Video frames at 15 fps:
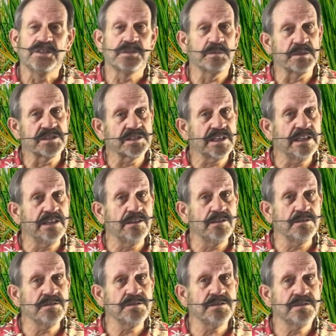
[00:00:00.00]
To
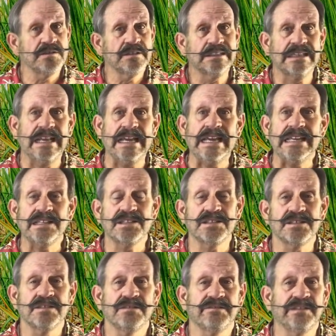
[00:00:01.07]
mosquitoes,
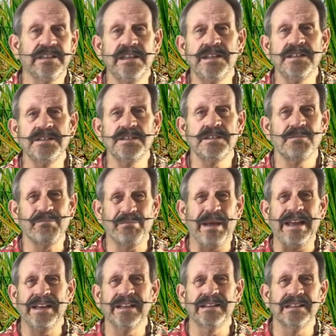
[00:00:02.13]
gnats, fleas,
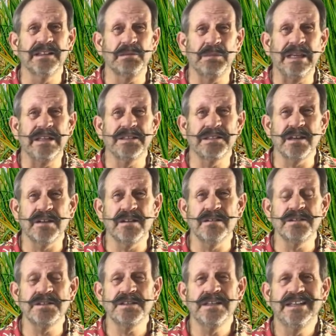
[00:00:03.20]
biting little
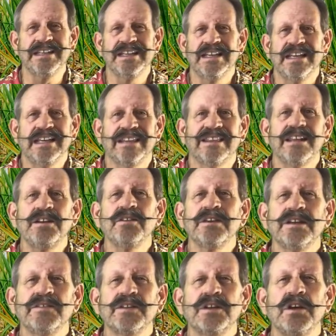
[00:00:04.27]
bloodsuckers, they
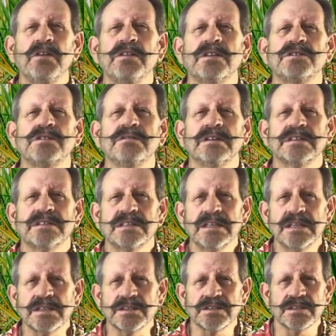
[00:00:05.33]
don't even know that you
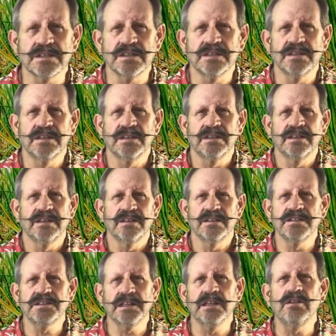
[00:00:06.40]
exist.
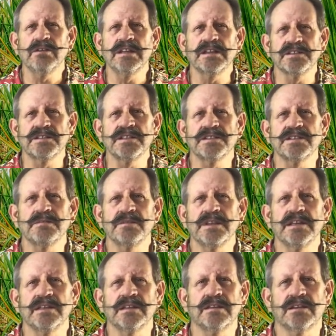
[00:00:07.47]
This cloaking system
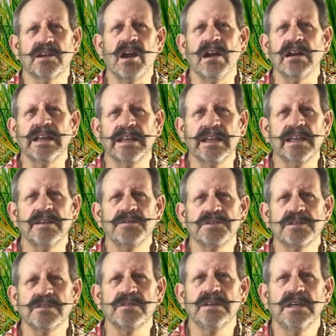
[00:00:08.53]
that garlic
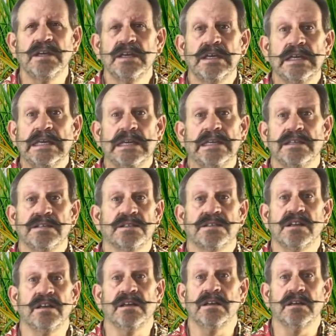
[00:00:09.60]
gives you
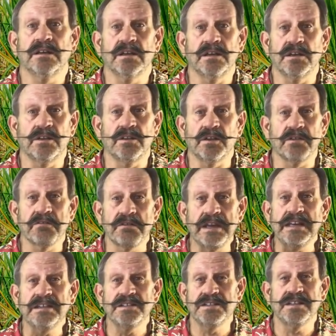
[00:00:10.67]
is the
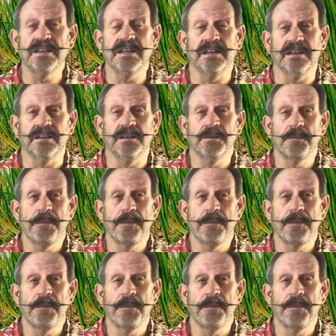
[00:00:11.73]
greatest thing.